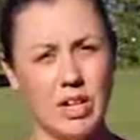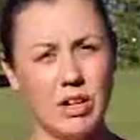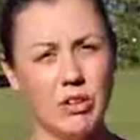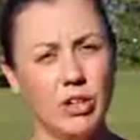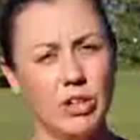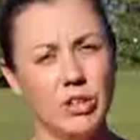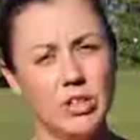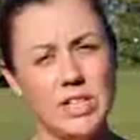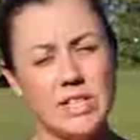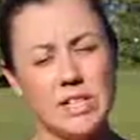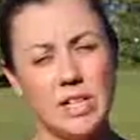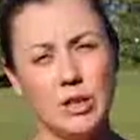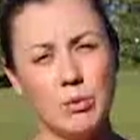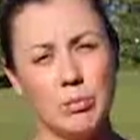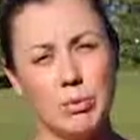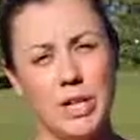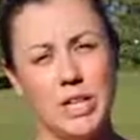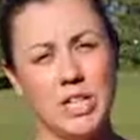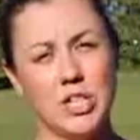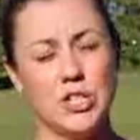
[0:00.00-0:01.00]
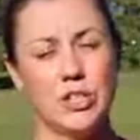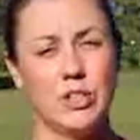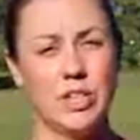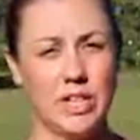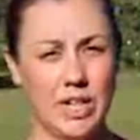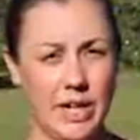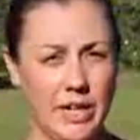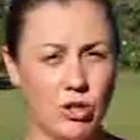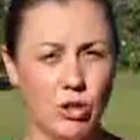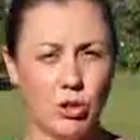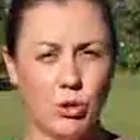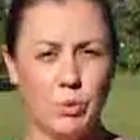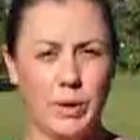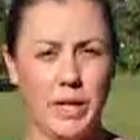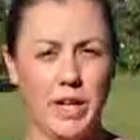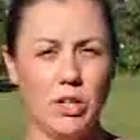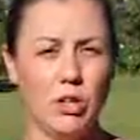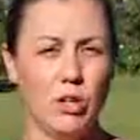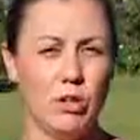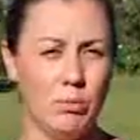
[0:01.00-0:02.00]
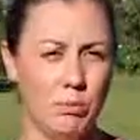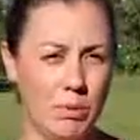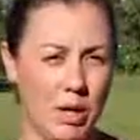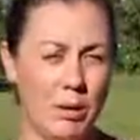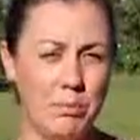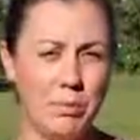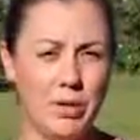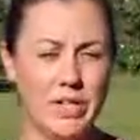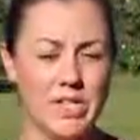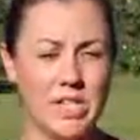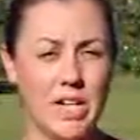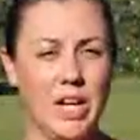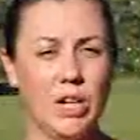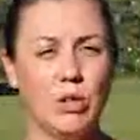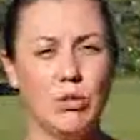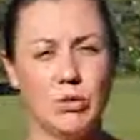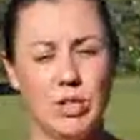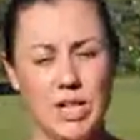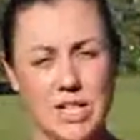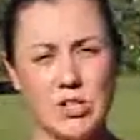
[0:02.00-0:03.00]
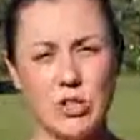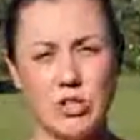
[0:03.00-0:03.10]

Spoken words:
are only celebrated during NAIDOC Week, on Mabo Day or